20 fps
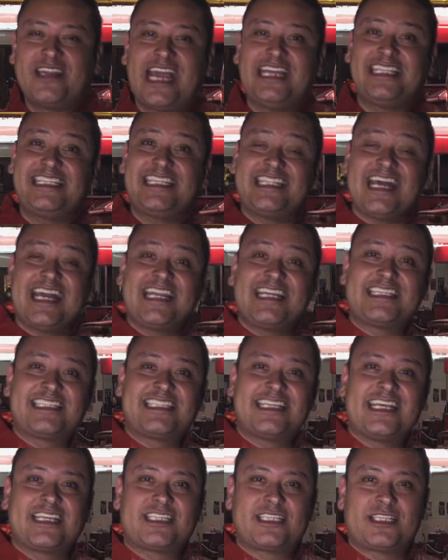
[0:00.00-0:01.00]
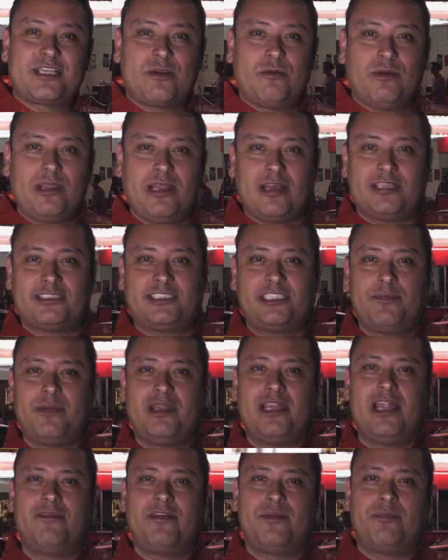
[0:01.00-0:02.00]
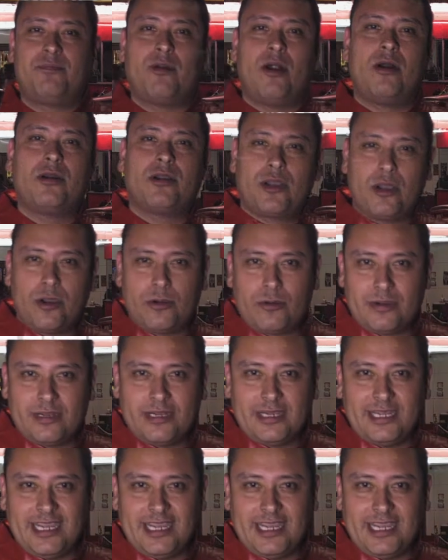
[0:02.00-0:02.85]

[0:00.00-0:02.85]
1996, we lost the beloved Bronco.